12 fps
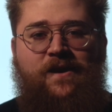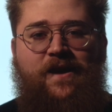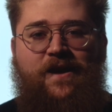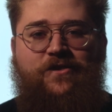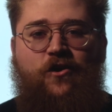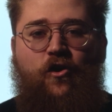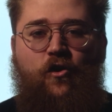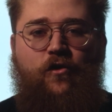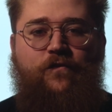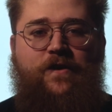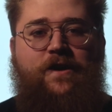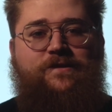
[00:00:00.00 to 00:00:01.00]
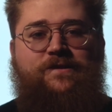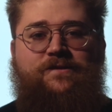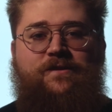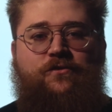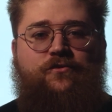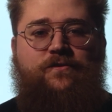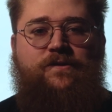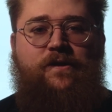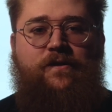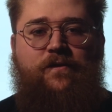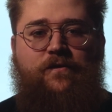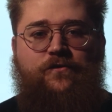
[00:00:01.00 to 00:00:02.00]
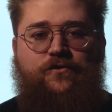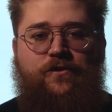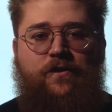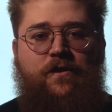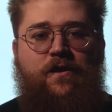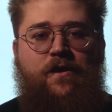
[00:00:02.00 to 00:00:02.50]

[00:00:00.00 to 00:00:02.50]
At the heart of existential psychology